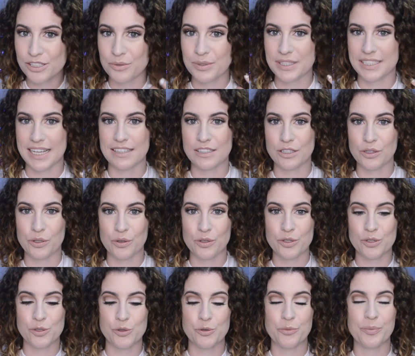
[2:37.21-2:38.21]
so it doesn't
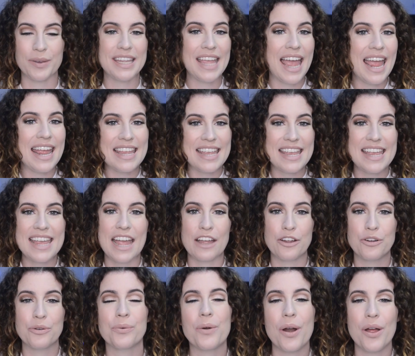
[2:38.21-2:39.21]
look super cakey
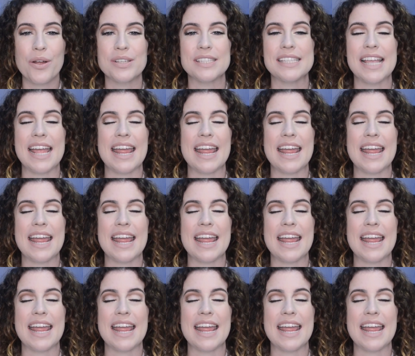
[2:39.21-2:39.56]
and gross,